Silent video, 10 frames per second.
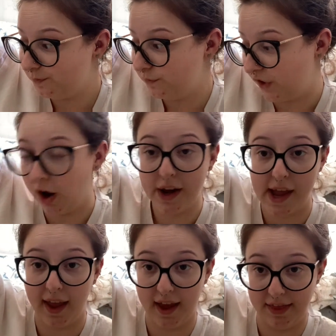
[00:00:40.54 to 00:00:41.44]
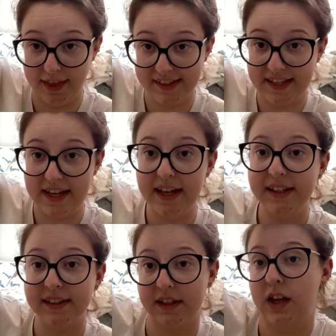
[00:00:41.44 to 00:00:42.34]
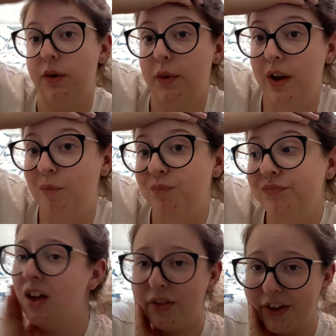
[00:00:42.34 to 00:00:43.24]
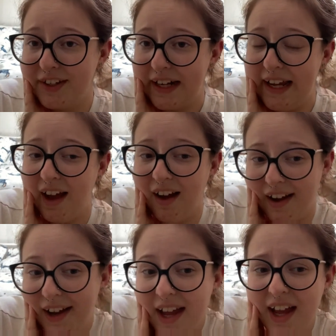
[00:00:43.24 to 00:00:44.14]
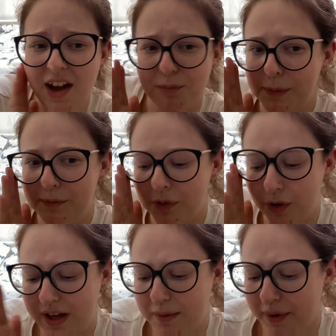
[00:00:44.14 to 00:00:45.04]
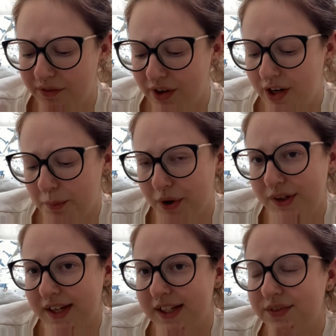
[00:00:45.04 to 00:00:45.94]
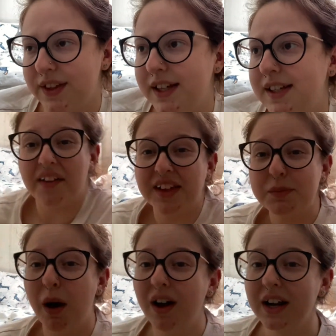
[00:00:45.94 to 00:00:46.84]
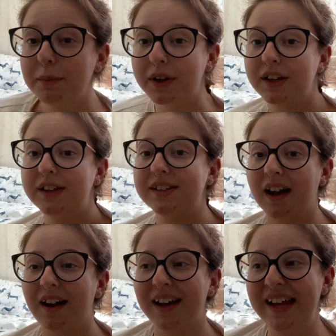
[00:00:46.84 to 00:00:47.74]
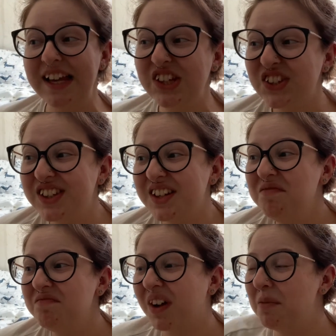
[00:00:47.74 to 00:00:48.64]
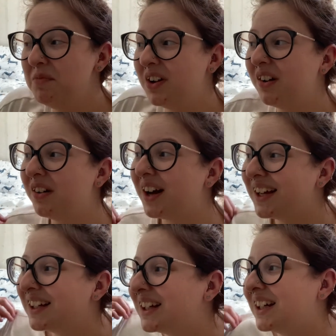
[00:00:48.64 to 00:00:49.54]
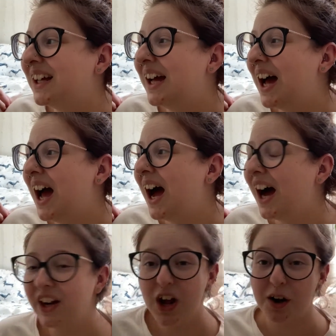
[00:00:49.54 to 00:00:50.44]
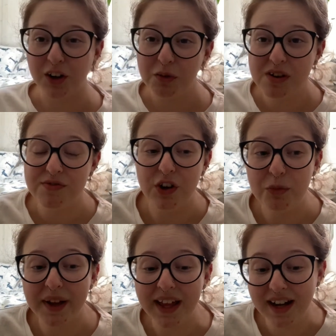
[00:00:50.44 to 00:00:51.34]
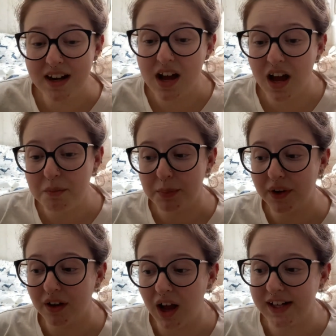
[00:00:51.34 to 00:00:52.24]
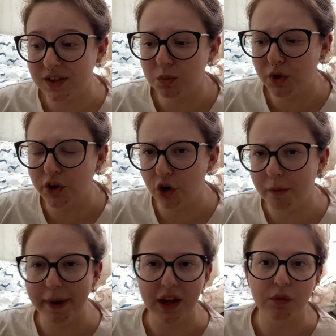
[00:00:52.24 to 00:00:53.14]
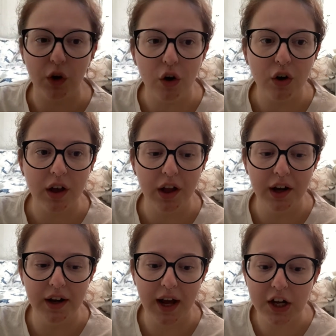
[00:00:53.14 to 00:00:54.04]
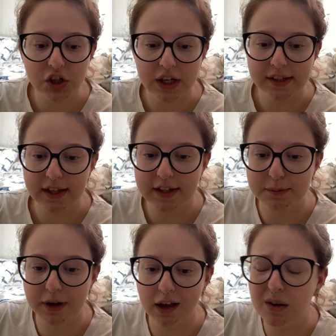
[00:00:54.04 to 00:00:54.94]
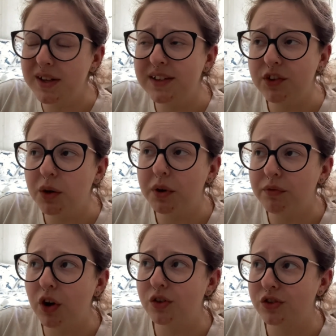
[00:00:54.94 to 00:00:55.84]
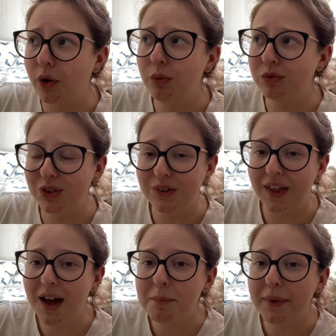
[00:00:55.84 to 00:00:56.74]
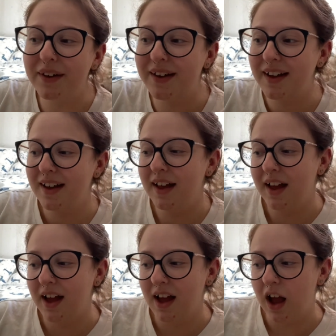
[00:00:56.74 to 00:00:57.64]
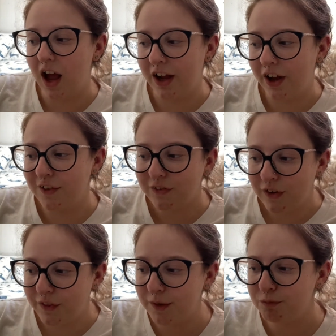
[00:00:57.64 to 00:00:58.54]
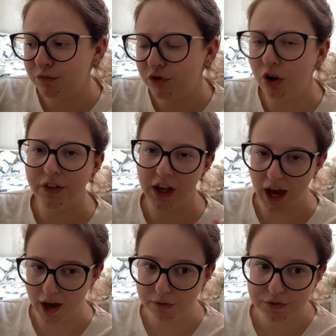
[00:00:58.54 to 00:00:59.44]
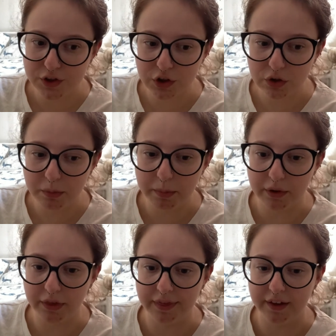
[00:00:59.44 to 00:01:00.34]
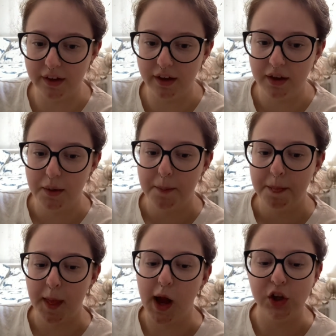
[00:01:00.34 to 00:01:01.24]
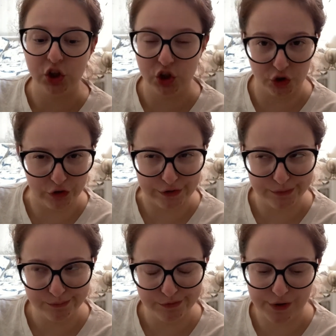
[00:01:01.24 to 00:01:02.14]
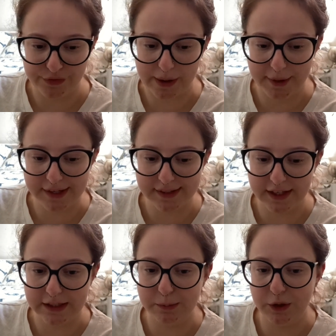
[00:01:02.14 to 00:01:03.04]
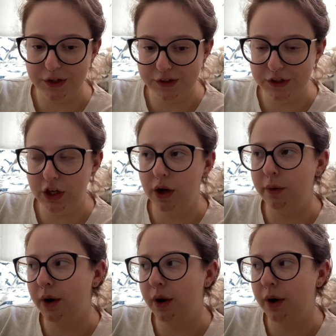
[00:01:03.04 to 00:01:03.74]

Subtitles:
dying in this heat. So thirdly, I haven't been vlogging my reading process for this, and that's partly because I don't know, I don't want to film again, but I didn't want to not make a vlog. And Ashley had said to me like, oh, if you don't want to vlog, don't do that. But I kind of feel that, not that I have to, but that I should, if that makes sense, because, you know,